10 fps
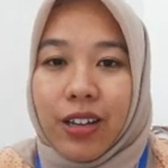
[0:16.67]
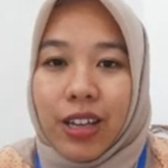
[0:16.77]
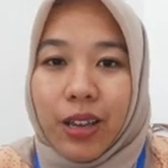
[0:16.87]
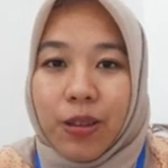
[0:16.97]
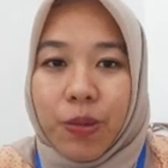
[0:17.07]

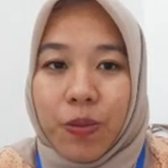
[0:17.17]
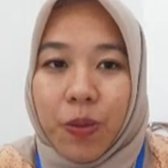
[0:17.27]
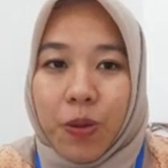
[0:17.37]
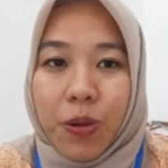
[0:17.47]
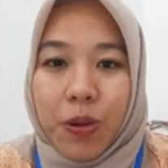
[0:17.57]

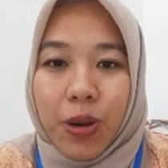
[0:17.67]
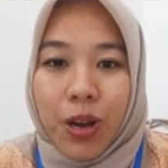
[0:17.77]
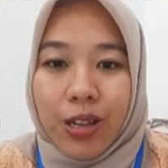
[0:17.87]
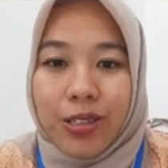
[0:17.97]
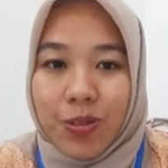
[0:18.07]
Before
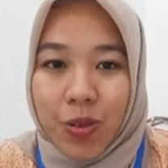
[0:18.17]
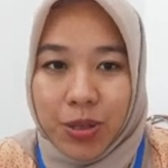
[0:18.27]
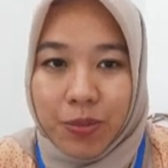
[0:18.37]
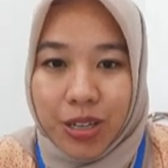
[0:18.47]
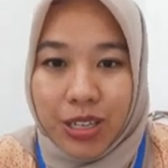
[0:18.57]
I
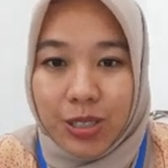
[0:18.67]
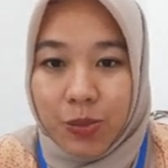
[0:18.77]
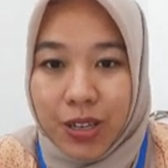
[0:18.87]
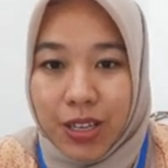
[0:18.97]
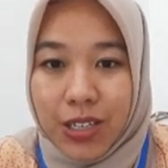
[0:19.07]
start my
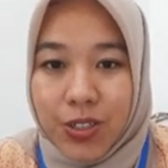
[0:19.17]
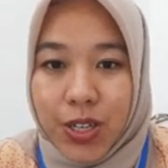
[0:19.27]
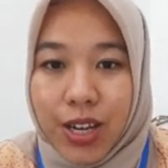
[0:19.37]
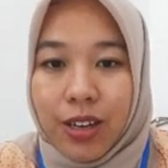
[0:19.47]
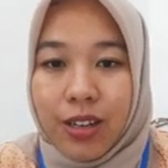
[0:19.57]

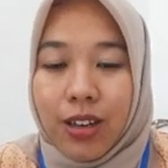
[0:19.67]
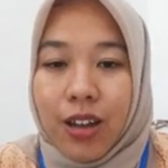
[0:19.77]
explanation,